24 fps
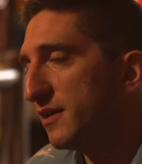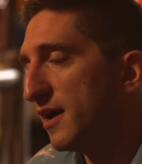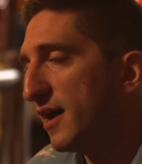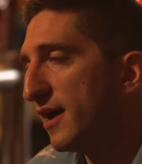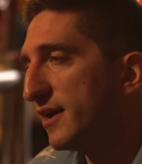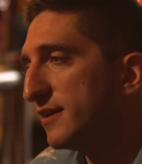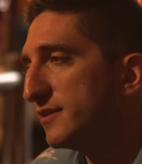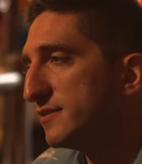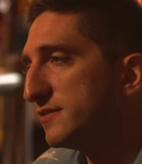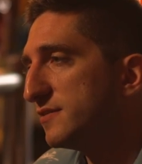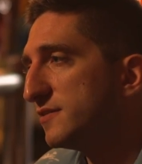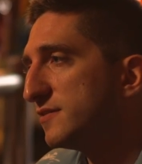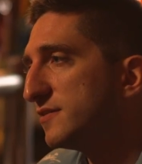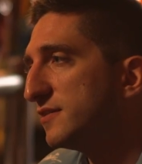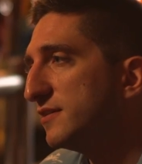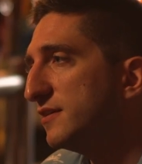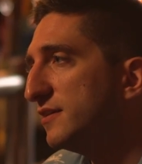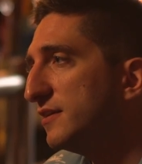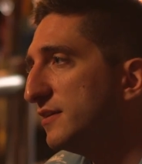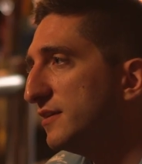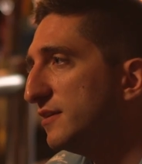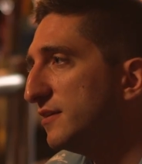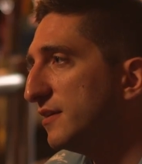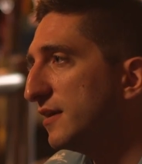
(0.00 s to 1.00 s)
I
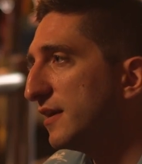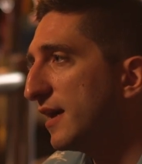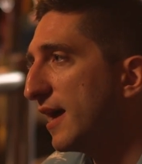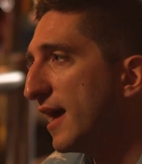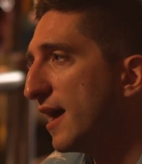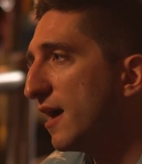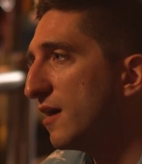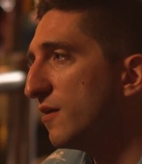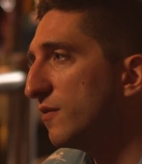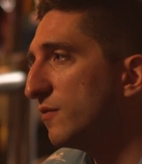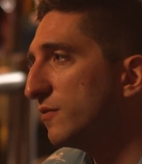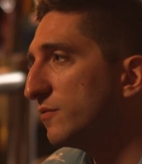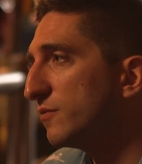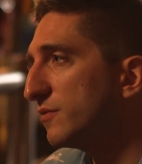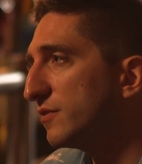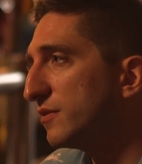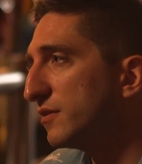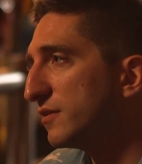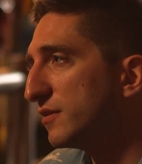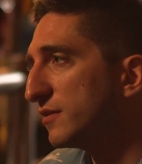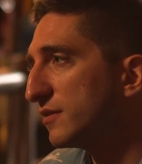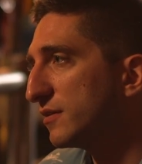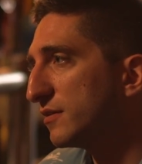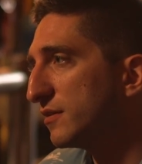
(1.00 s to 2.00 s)
see how
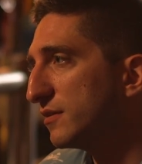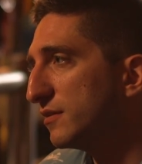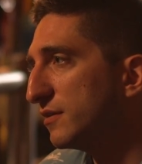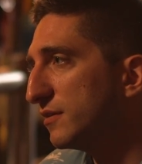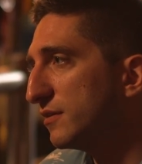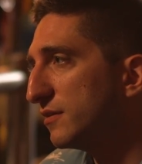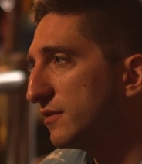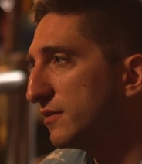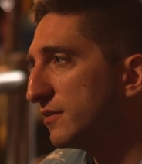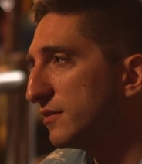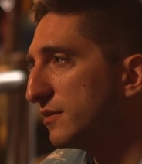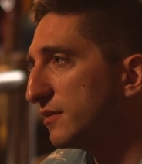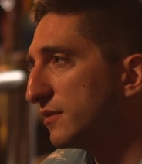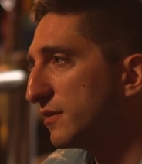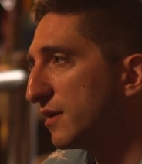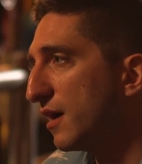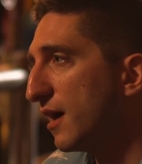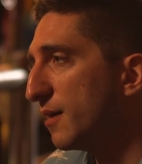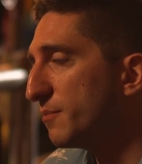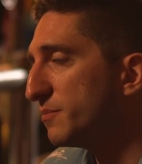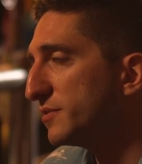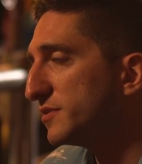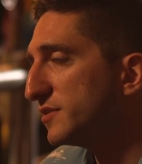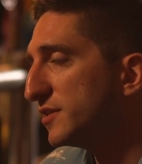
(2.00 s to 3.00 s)
the
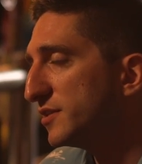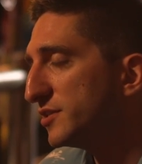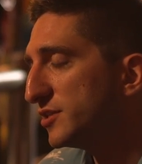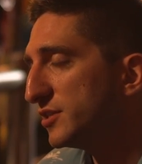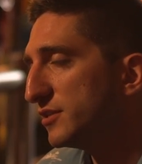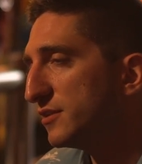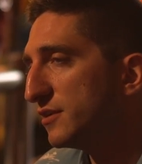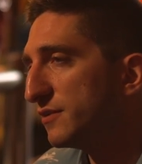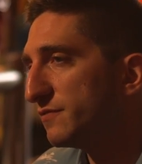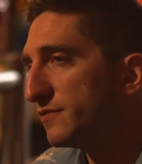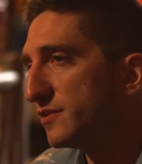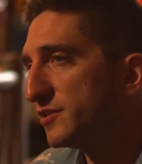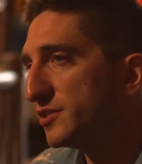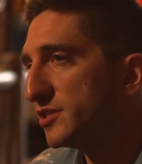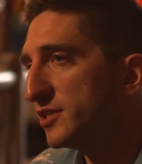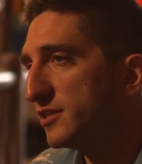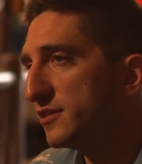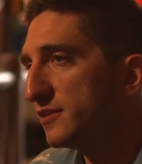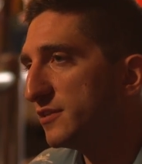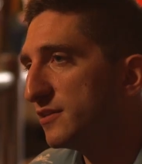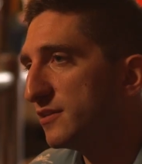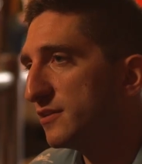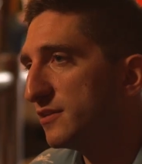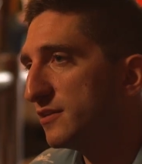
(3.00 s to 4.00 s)
composition of the
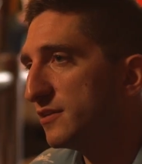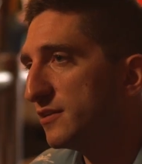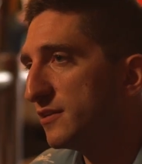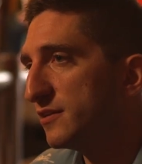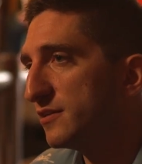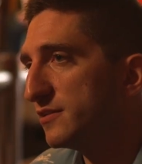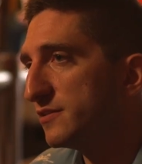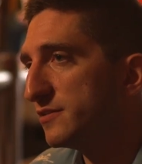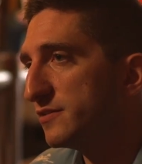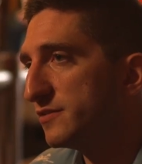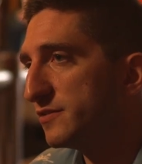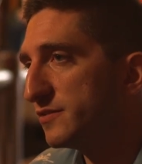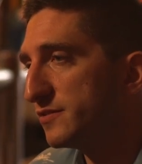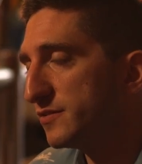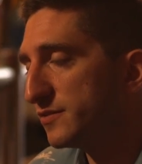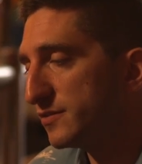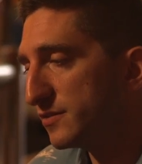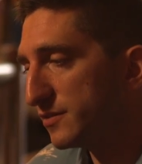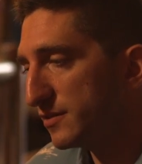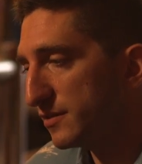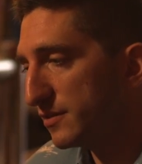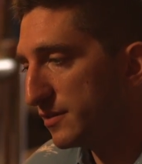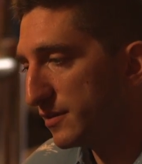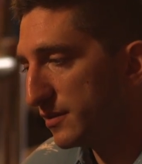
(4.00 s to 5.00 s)
shit
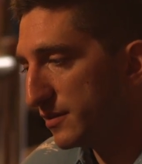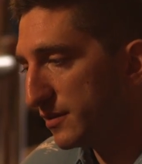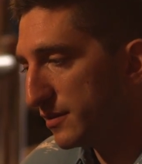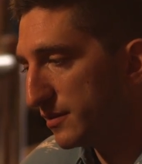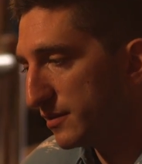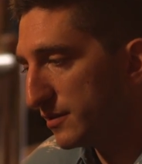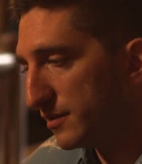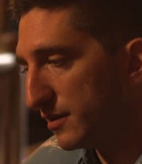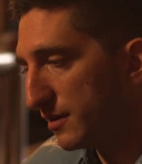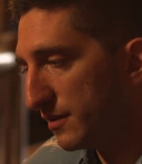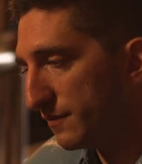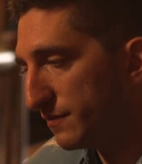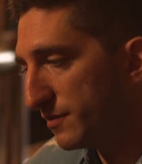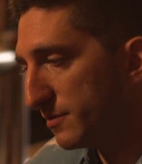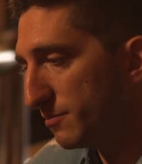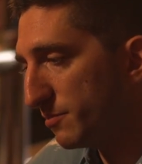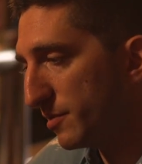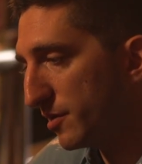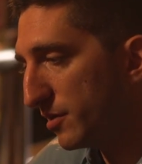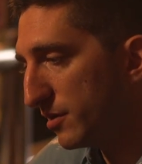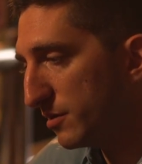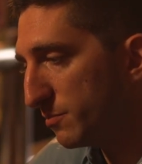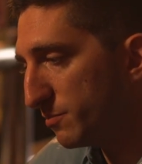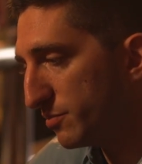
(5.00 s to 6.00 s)
is the
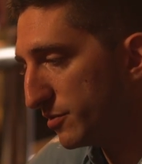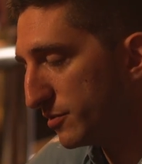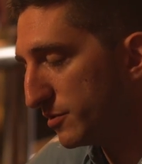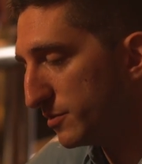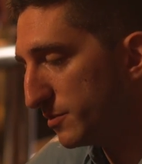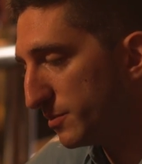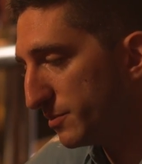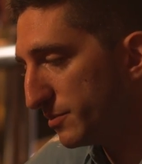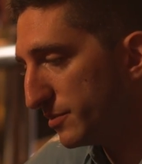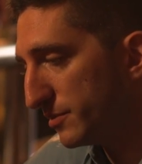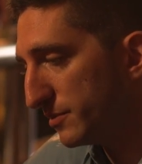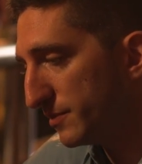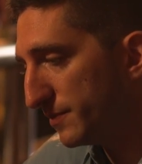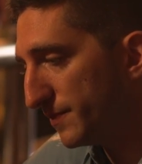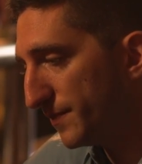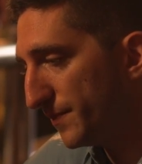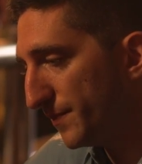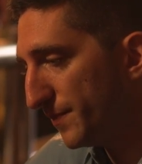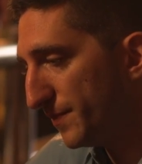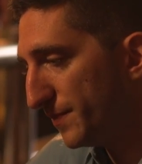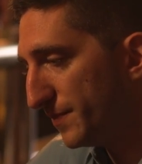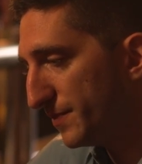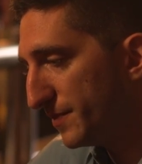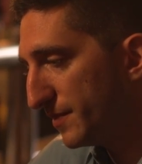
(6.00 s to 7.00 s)
bird poop
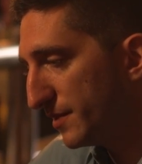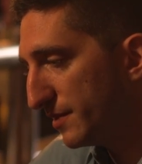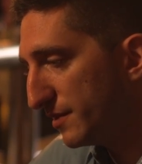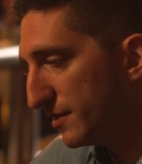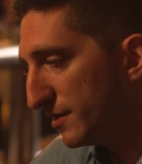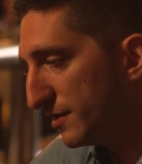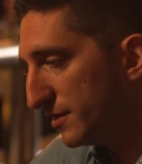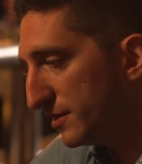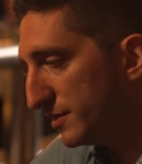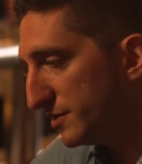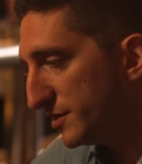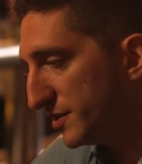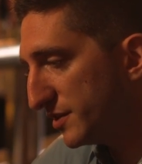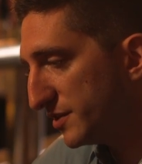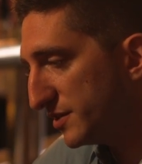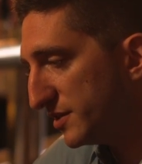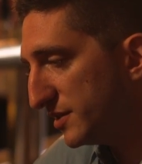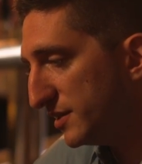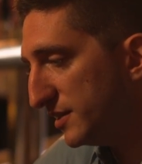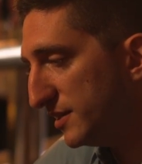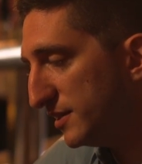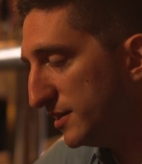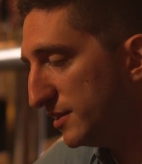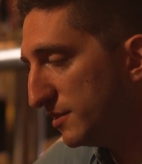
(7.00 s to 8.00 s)
to
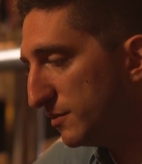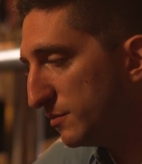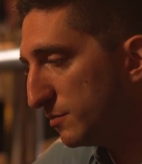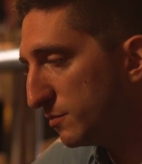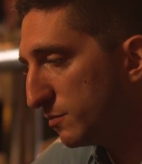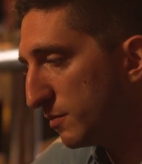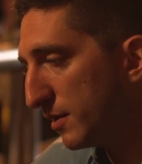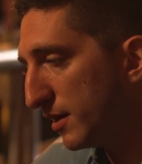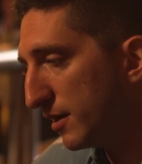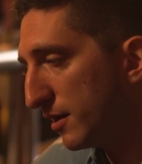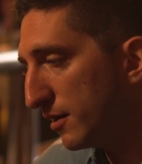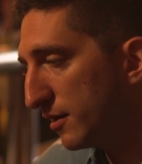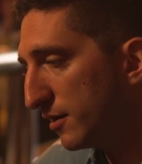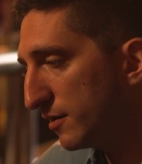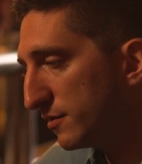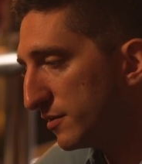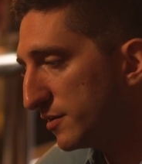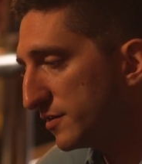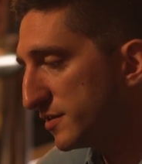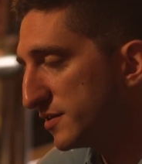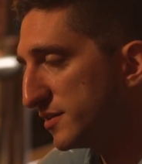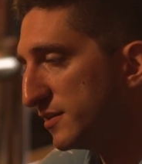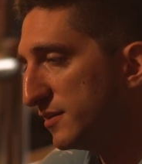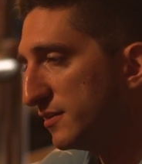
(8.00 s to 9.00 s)
see where
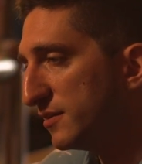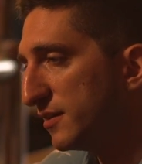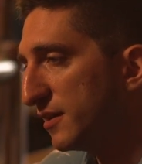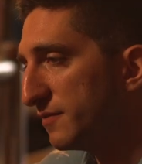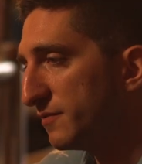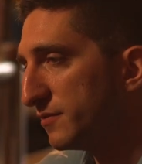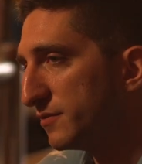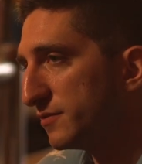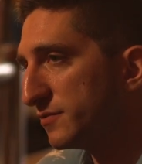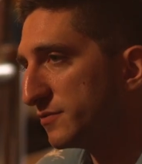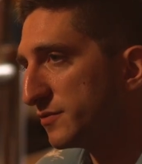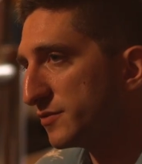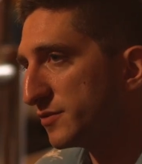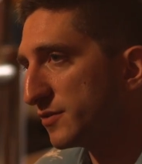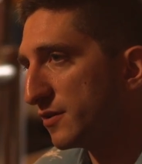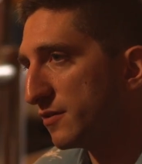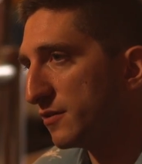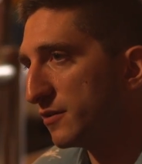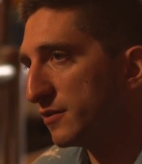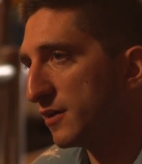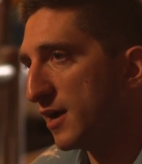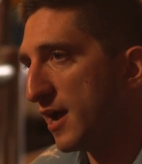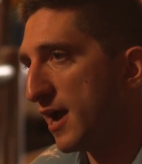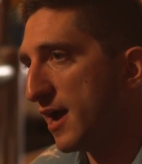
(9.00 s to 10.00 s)
the sea levels
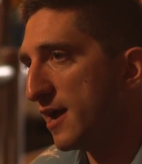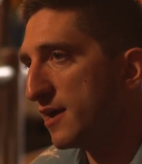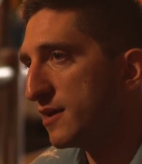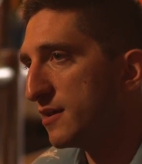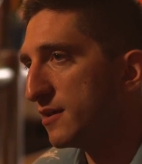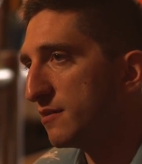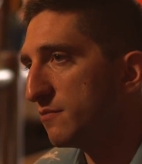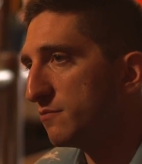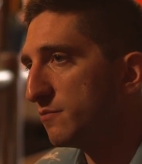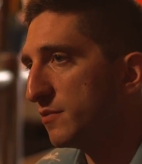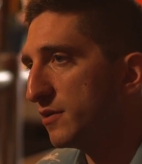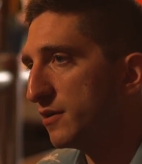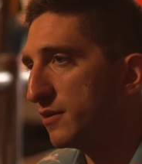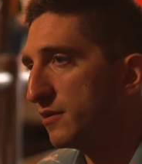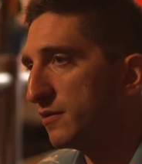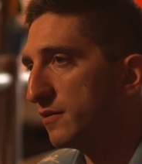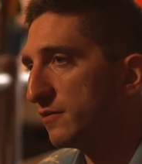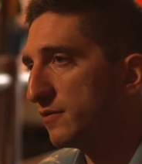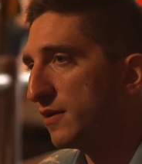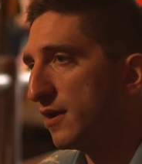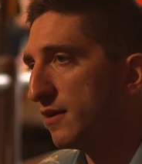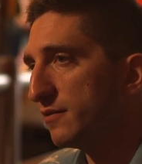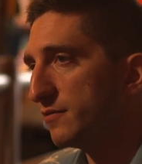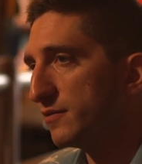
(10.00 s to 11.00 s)
are at and
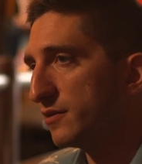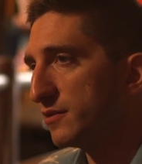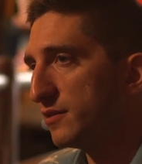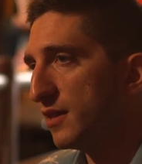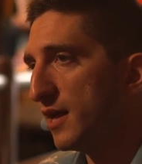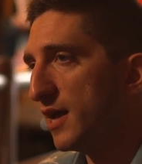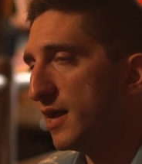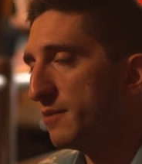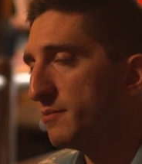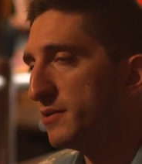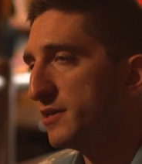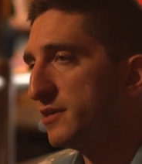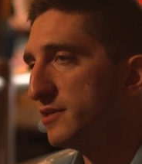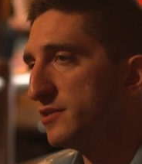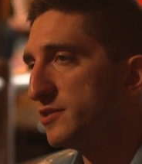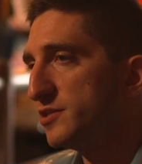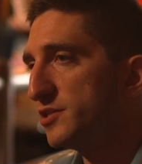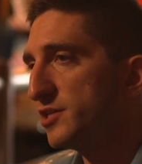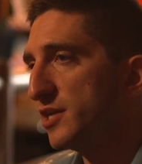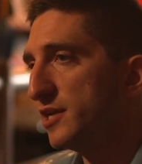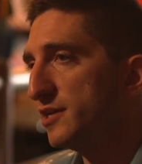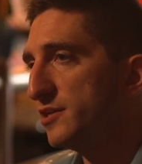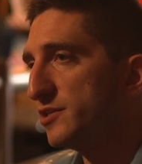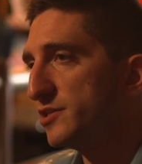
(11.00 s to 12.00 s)
where how the climate is
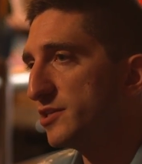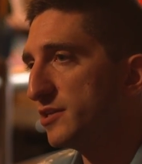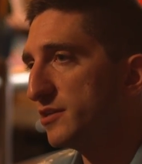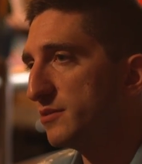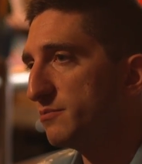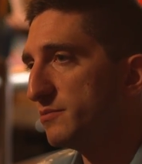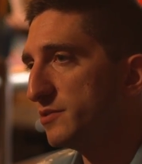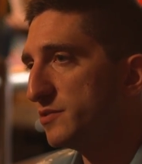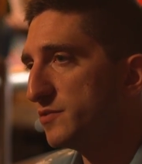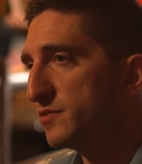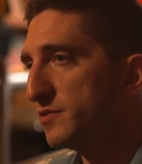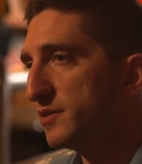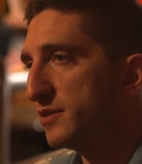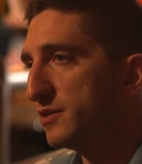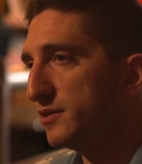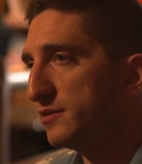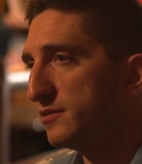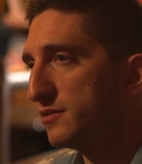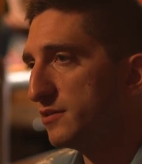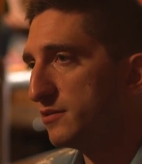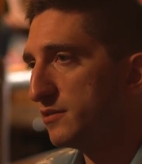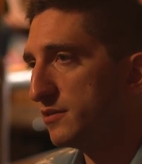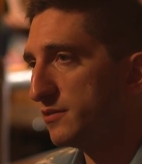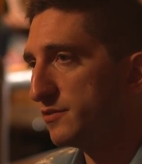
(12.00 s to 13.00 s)
changing
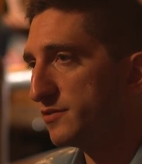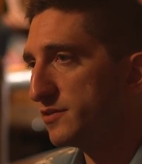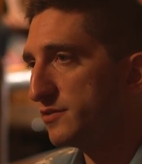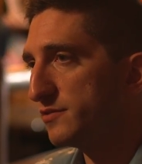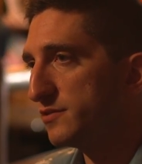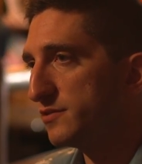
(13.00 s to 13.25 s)
between the